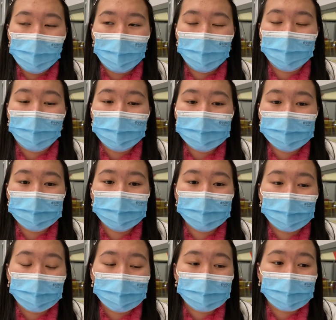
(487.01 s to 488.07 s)
plastic
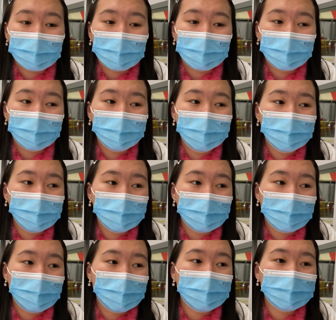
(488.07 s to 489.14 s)
straws are
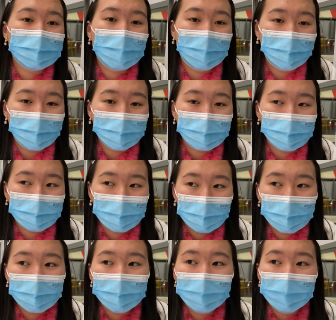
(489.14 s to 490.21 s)
used heavily, right?
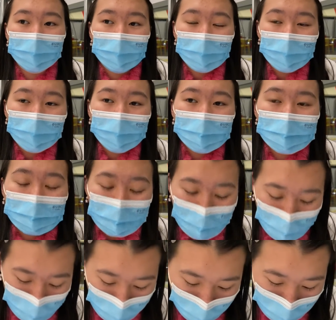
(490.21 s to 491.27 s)

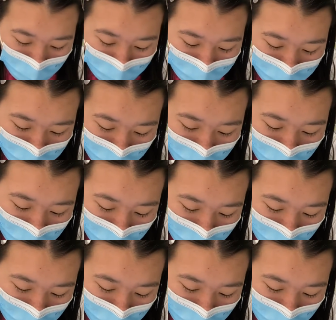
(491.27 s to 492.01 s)
So consider